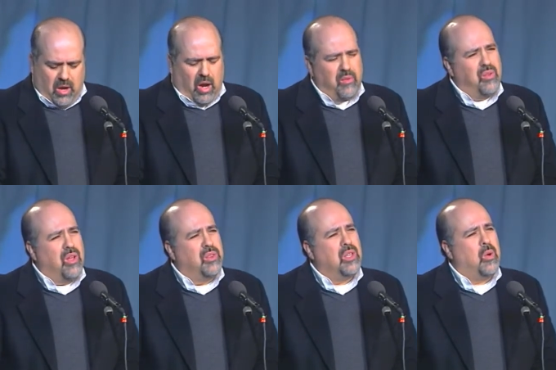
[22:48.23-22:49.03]
I
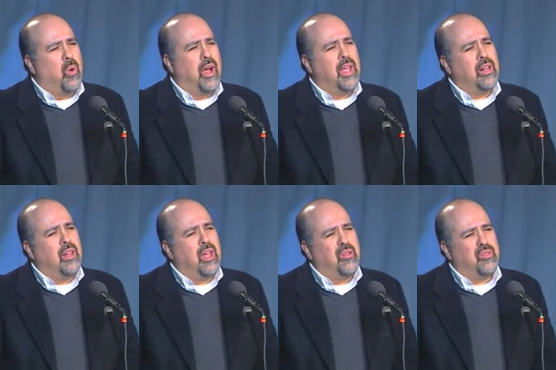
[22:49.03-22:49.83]
felt the quiet
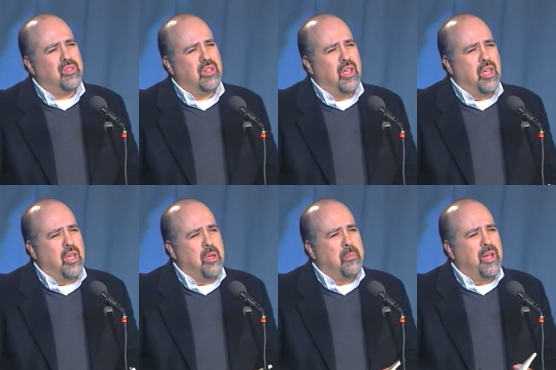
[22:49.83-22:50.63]
left
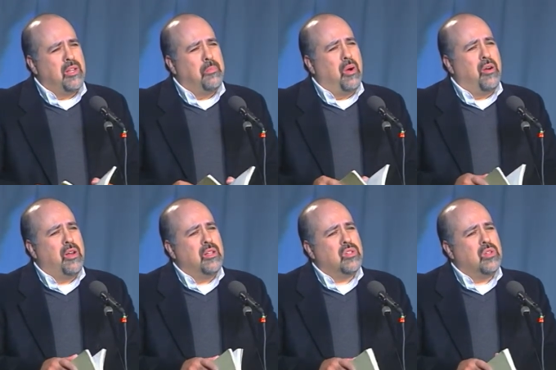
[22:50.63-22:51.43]
by a
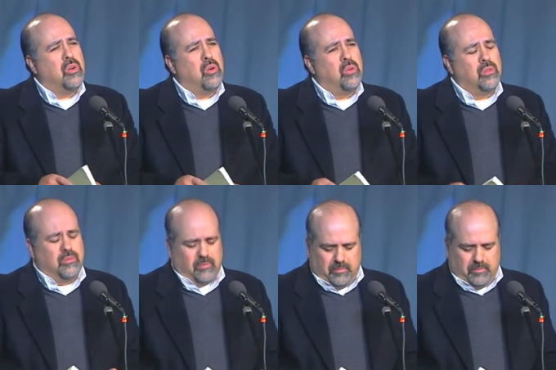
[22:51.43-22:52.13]
departing soul.